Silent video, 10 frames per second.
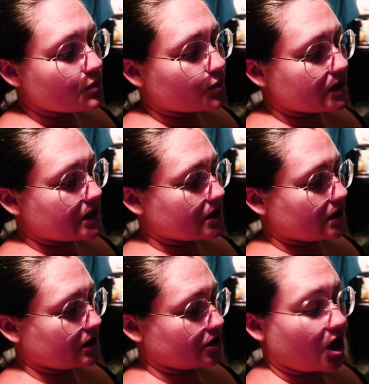We
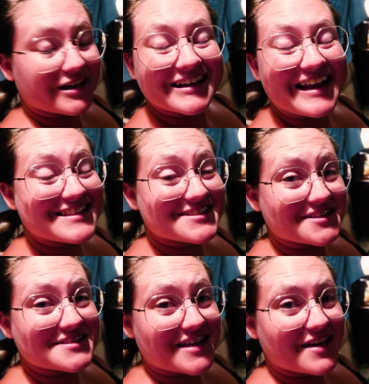got in at
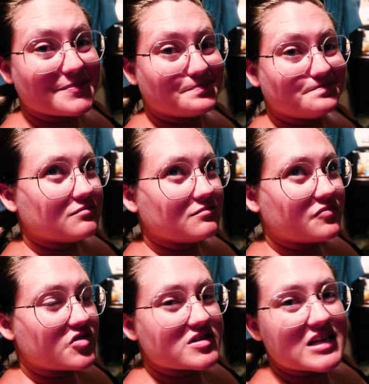sunset,
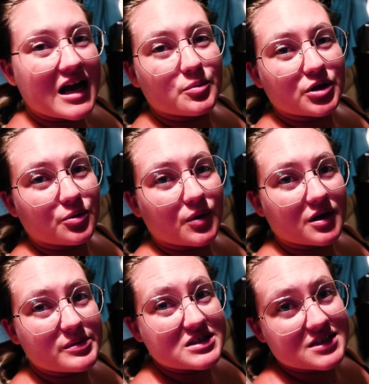the time when you want to
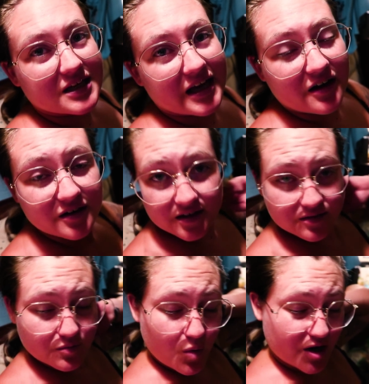be sitting out
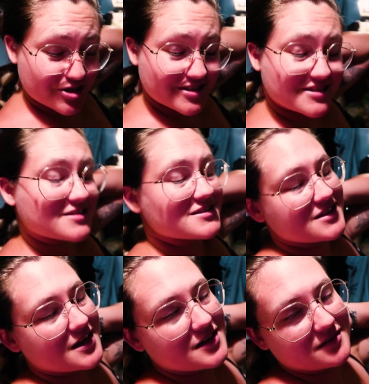and watching
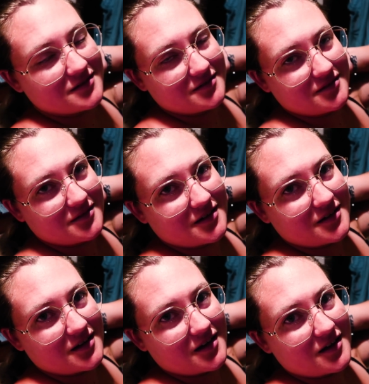sunset.
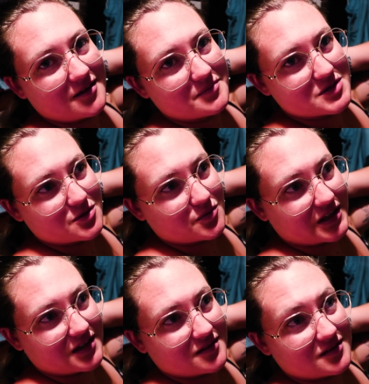So
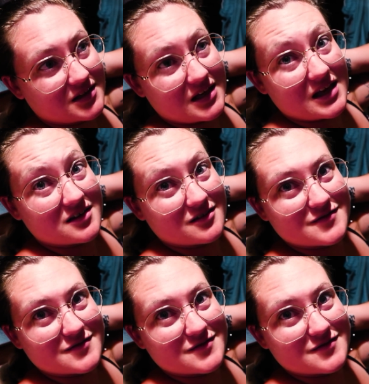like the end of